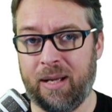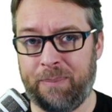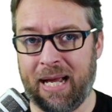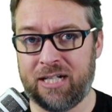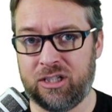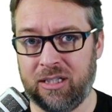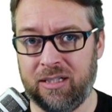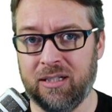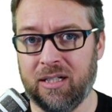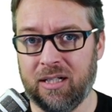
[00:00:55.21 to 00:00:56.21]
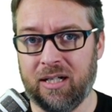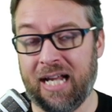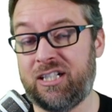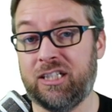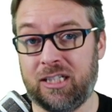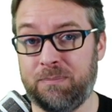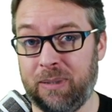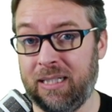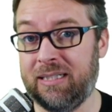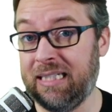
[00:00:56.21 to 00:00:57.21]
Apache H T T
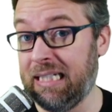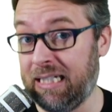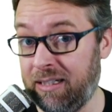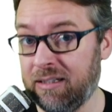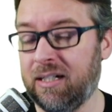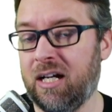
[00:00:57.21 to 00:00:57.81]
P D